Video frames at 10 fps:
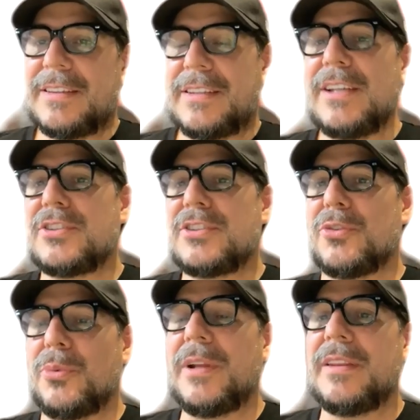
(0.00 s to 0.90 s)

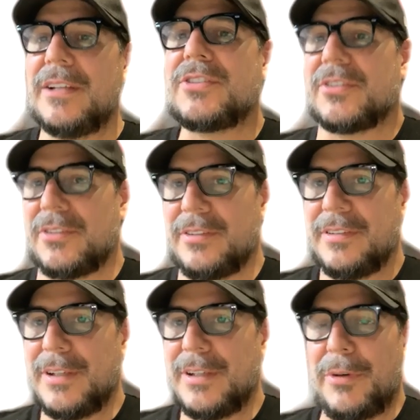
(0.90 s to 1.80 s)
Teachers went digital.
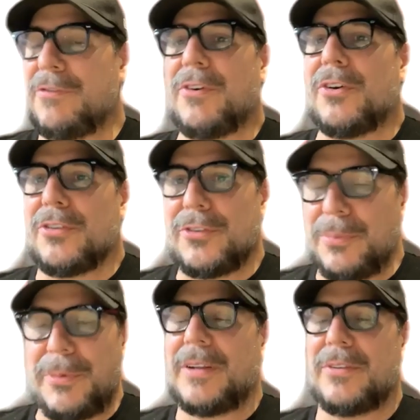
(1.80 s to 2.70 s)
They were forced
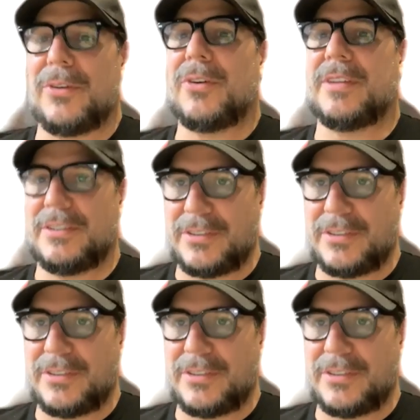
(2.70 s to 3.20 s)
to go digital.